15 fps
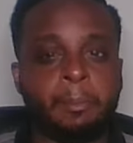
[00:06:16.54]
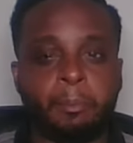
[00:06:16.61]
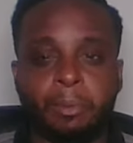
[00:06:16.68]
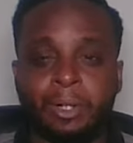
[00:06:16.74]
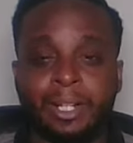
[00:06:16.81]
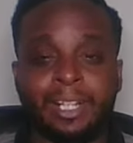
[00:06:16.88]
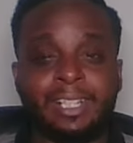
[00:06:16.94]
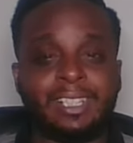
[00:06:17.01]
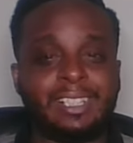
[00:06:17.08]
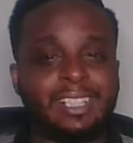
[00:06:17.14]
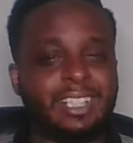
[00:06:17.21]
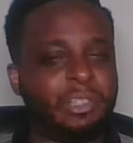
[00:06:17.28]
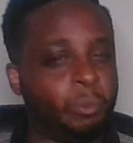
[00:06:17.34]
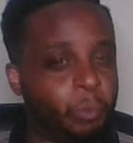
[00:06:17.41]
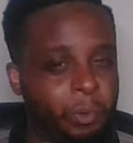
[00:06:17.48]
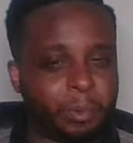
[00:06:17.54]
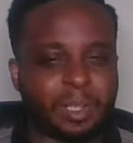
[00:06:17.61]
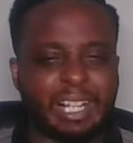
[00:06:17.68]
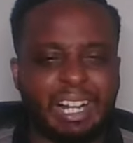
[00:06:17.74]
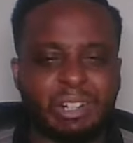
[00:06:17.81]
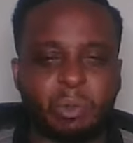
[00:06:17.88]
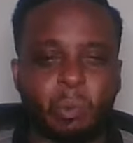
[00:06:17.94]
but we were
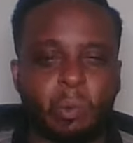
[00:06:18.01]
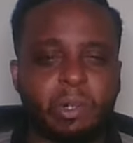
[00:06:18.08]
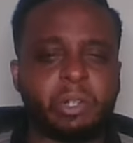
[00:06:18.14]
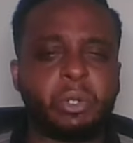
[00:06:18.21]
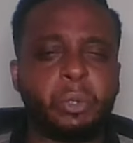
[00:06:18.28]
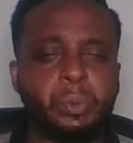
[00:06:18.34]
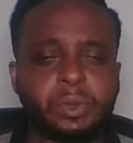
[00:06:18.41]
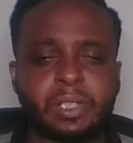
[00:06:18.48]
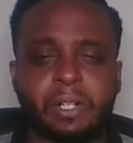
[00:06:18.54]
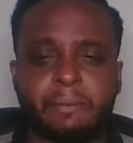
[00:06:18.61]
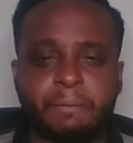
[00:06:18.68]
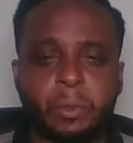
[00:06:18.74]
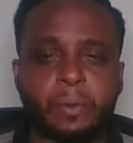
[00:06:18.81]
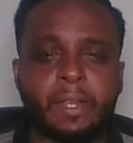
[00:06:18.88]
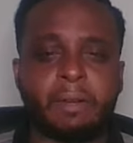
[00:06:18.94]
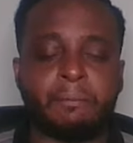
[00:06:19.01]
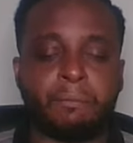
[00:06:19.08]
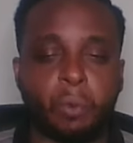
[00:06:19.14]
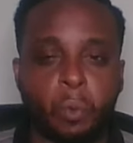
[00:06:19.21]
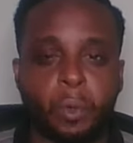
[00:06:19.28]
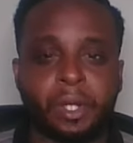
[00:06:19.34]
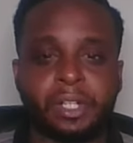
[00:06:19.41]
kind of wondering who's going to fill that
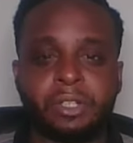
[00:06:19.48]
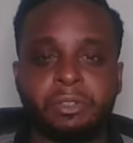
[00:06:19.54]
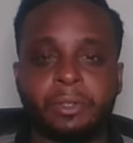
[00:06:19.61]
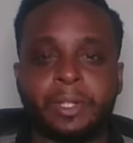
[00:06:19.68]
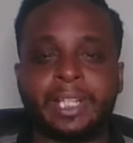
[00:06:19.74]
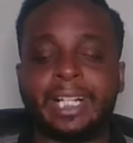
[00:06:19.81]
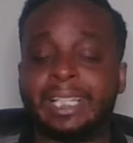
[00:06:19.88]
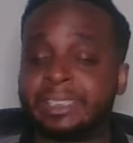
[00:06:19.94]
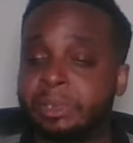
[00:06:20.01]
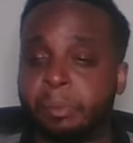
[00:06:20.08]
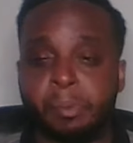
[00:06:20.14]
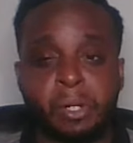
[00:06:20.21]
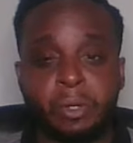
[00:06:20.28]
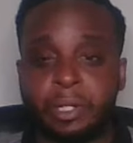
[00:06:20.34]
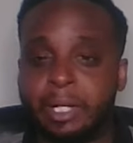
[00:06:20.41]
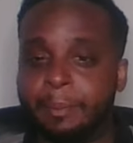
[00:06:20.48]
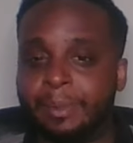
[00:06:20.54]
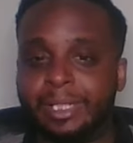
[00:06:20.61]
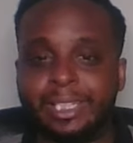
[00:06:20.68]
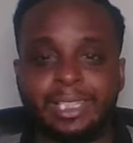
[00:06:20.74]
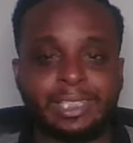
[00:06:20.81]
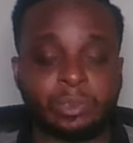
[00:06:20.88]
void. You know, they got Zabel coming
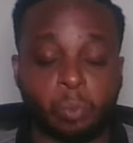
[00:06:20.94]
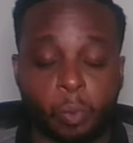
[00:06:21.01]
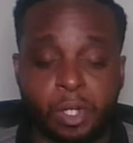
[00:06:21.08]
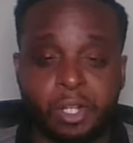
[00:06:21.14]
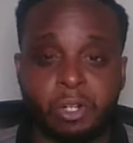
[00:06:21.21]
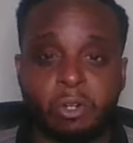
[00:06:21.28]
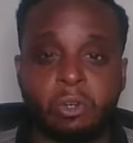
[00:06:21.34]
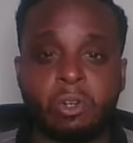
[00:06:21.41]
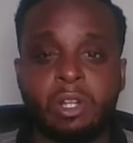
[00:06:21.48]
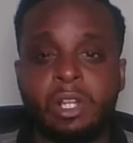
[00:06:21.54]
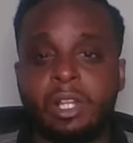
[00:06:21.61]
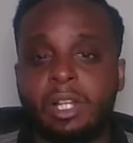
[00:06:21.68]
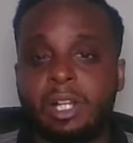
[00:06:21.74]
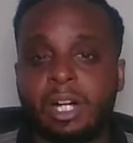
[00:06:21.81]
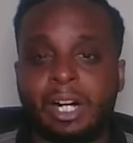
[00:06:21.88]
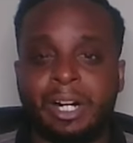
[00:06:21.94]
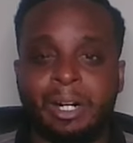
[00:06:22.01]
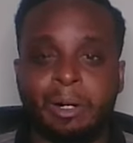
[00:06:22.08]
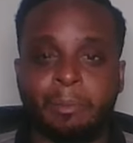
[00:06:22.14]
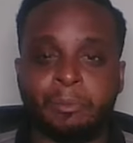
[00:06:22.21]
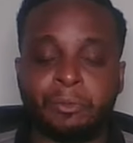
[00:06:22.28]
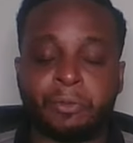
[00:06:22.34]
in as well,
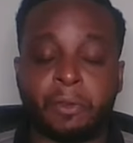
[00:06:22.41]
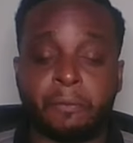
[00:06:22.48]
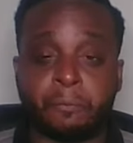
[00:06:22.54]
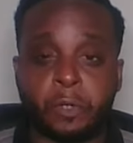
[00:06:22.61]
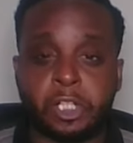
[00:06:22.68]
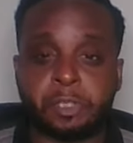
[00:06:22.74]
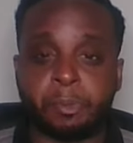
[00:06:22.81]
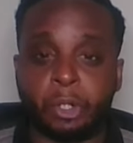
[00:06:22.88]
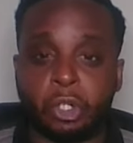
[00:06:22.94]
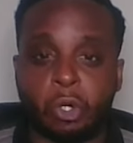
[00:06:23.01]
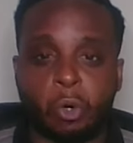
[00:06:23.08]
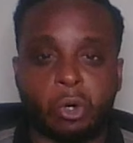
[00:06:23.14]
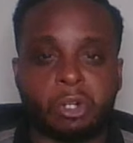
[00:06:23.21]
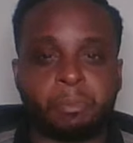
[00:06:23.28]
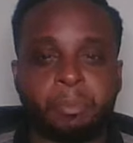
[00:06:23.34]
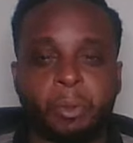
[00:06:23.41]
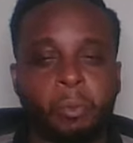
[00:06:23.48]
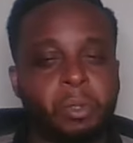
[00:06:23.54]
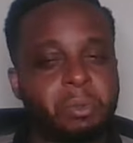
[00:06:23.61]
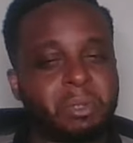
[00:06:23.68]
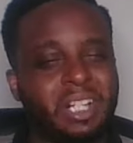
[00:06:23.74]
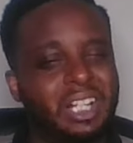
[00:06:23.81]
the freshman guard, but we
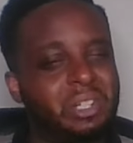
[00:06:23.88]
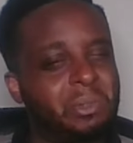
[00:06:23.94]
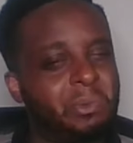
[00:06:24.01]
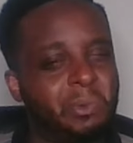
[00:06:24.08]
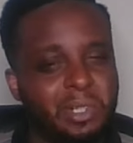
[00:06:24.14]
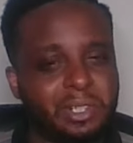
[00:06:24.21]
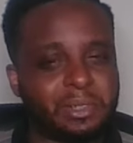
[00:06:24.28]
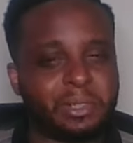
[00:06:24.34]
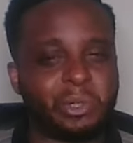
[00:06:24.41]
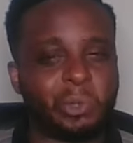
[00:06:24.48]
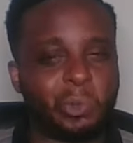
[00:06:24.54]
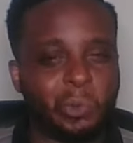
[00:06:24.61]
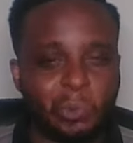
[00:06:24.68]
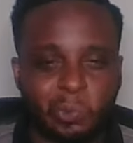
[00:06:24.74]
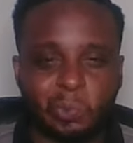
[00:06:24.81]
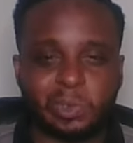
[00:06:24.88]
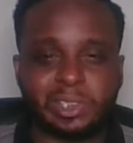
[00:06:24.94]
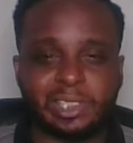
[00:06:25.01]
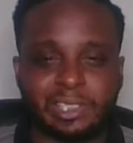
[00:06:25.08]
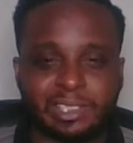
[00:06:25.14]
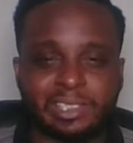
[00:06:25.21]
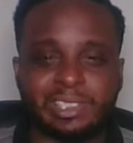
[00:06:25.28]
were kind of wondering who was
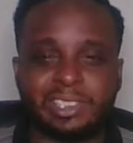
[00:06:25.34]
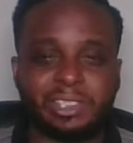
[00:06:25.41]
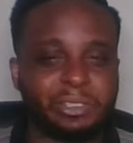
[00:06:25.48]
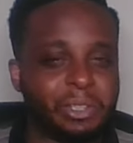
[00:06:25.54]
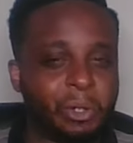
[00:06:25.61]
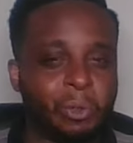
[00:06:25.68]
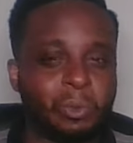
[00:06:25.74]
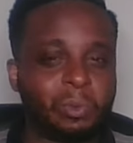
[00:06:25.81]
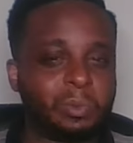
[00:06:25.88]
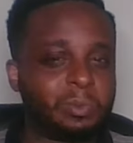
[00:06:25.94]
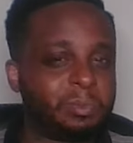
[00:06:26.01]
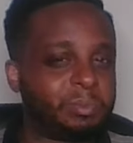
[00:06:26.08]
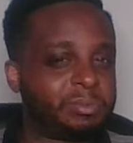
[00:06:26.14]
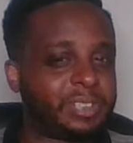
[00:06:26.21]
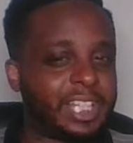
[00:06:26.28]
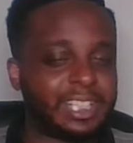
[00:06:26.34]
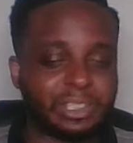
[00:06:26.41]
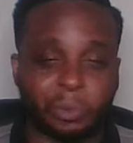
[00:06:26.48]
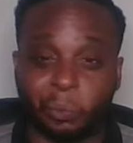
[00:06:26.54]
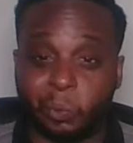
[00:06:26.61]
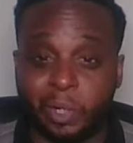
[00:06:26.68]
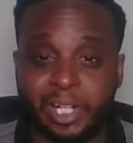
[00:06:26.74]
going to, you know, take
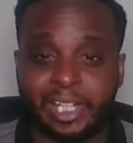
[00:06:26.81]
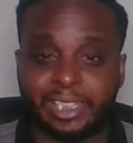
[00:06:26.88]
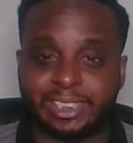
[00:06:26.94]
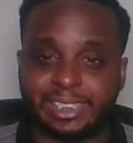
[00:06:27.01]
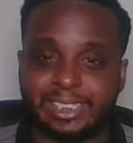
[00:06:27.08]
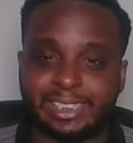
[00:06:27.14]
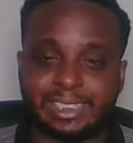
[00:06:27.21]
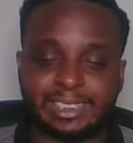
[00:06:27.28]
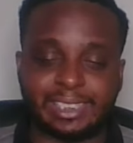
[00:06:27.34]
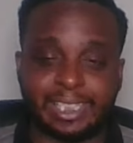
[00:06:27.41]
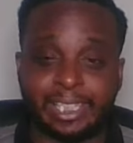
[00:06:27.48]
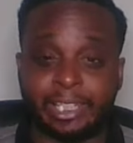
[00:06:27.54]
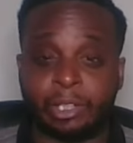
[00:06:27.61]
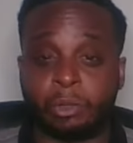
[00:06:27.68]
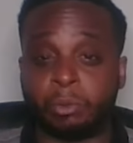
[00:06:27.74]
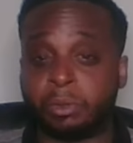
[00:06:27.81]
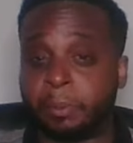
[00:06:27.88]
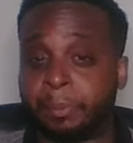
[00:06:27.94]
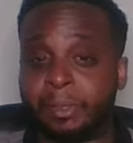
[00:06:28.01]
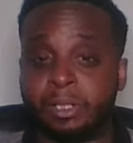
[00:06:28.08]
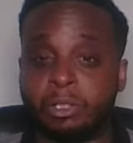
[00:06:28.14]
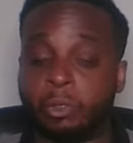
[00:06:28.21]
the reins of this thing,
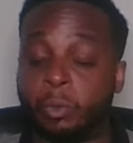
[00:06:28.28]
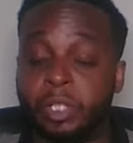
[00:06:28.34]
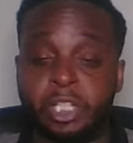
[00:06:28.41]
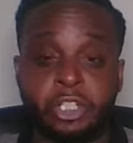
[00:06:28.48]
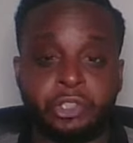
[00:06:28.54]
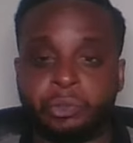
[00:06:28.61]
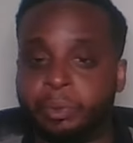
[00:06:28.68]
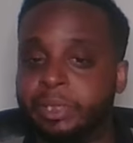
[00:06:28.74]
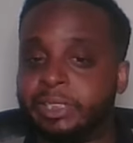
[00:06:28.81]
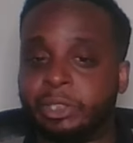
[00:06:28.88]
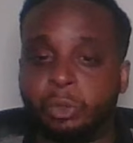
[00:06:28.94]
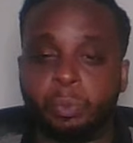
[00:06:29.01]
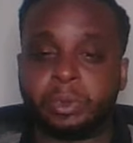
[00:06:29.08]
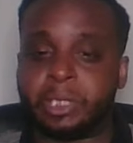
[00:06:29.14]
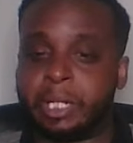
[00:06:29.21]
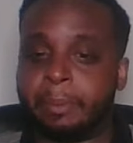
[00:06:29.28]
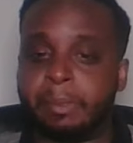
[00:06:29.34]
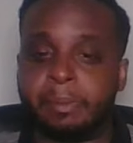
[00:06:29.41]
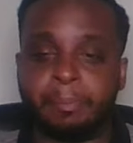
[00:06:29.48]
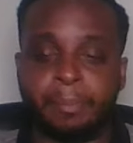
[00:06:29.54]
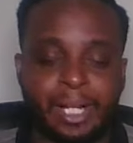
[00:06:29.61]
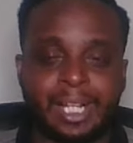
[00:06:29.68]
depending on injuries and who's going to be
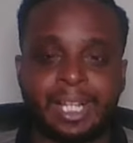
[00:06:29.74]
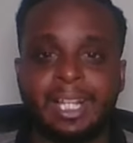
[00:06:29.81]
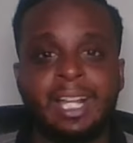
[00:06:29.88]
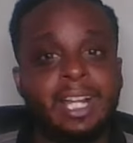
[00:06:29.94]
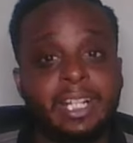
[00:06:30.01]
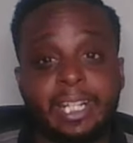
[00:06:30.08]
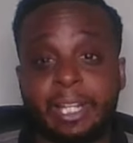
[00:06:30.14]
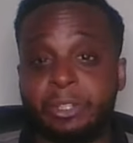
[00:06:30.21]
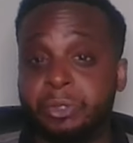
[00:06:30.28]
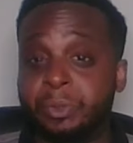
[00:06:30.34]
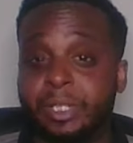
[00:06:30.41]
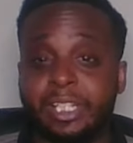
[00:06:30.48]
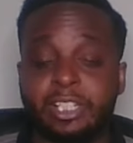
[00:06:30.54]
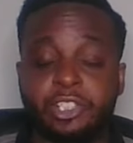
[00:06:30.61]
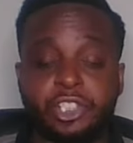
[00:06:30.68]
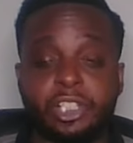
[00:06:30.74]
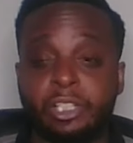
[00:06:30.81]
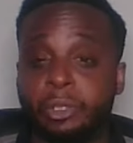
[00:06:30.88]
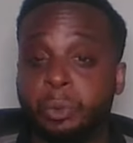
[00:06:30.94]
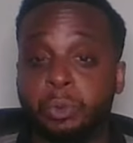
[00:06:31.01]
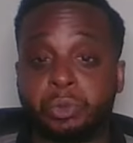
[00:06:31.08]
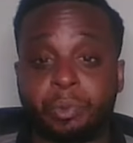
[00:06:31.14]
back. Now you get Chin,
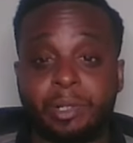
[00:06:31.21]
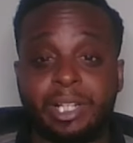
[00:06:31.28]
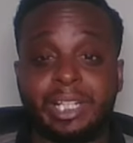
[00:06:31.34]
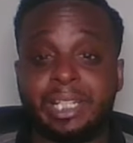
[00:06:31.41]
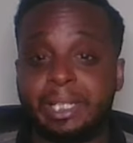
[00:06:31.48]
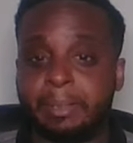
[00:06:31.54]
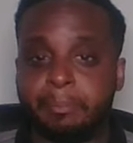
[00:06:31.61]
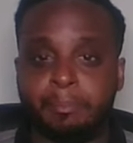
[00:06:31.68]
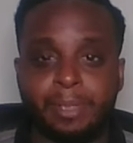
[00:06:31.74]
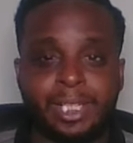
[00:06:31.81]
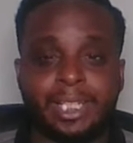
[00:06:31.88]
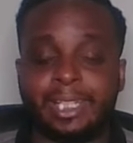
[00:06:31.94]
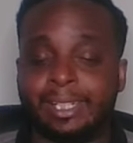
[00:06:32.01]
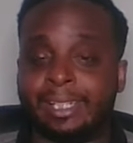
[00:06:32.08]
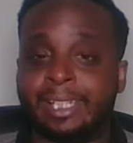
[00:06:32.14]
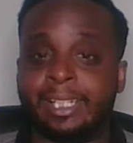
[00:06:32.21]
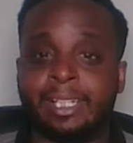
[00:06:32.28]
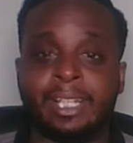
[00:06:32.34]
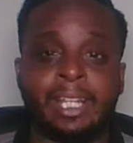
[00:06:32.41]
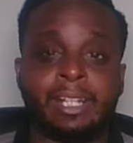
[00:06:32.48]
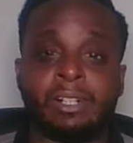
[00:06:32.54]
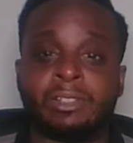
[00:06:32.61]
who's ready immediately,
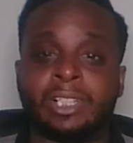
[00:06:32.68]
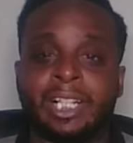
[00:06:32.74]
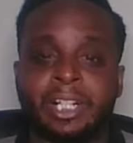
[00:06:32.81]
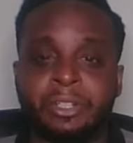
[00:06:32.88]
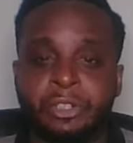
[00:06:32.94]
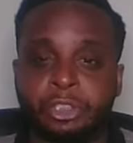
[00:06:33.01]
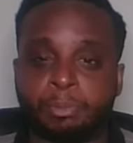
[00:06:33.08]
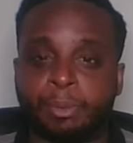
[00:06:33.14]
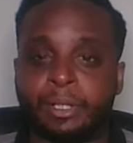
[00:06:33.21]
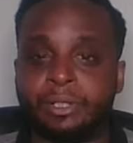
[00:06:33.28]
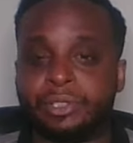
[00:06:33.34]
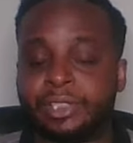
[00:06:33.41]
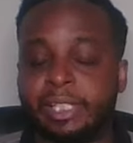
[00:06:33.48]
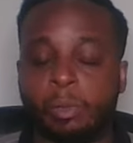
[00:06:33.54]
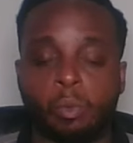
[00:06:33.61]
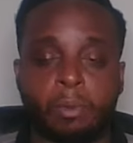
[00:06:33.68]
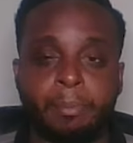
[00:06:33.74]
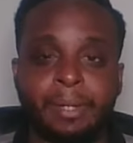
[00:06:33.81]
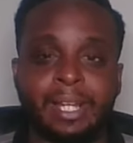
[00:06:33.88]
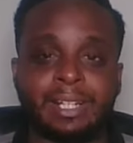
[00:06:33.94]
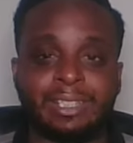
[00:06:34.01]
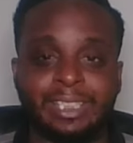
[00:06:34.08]
and a lot of those players that were
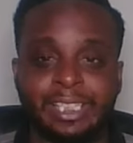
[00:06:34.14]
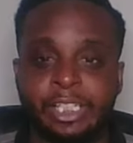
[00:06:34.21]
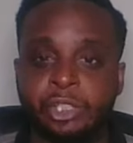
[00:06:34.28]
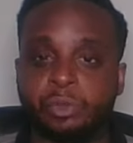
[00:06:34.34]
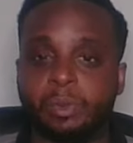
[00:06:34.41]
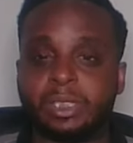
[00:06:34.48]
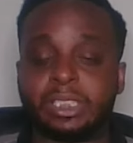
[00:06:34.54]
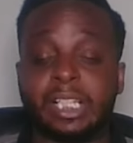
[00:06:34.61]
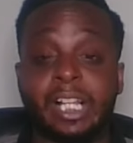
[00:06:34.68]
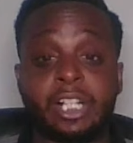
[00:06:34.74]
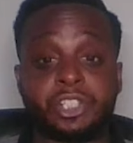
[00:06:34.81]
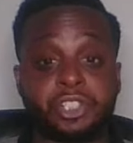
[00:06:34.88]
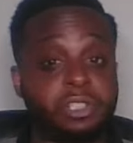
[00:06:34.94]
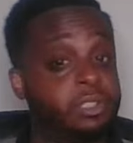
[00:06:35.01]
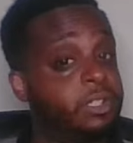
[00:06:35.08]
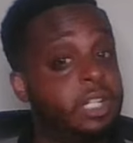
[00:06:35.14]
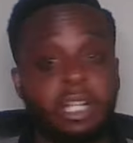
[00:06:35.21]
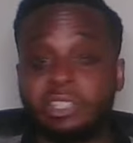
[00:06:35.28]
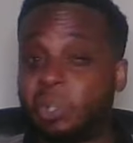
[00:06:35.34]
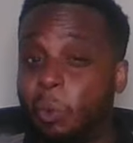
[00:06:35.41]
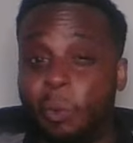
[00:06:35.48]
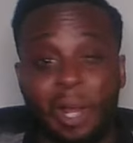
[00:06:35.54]
battling injuries last year
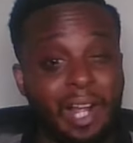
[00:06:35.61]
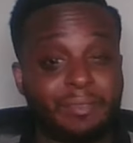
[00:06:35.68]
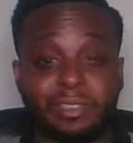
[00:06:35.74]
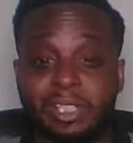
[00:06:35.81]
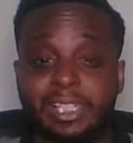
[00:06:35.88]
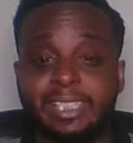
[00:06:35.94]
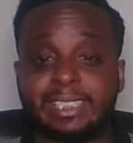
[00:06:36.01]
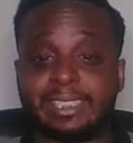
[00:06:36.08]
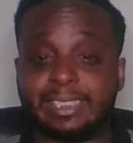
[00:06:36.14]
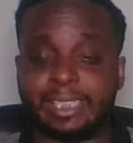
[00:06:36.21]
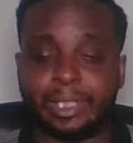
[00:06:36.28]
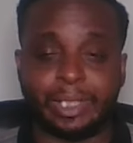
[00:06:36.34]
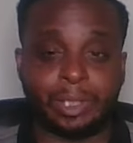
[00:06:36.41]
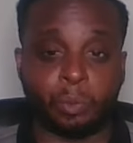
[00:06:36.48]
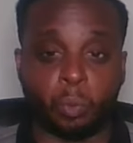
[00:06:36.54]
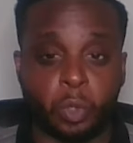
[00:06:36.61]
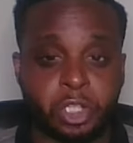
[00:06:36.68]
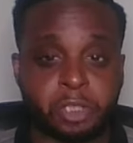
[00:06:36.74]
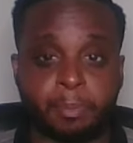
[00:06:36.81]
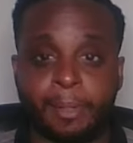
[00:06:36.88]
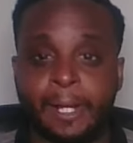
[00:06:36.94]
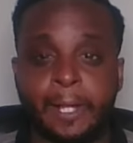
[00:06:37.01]
don't have to necessarily rush
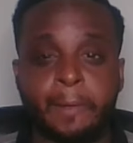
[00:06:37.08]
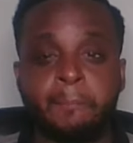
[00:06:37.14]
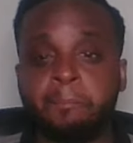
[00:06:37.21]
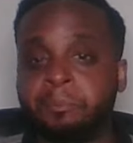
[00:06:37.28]
back.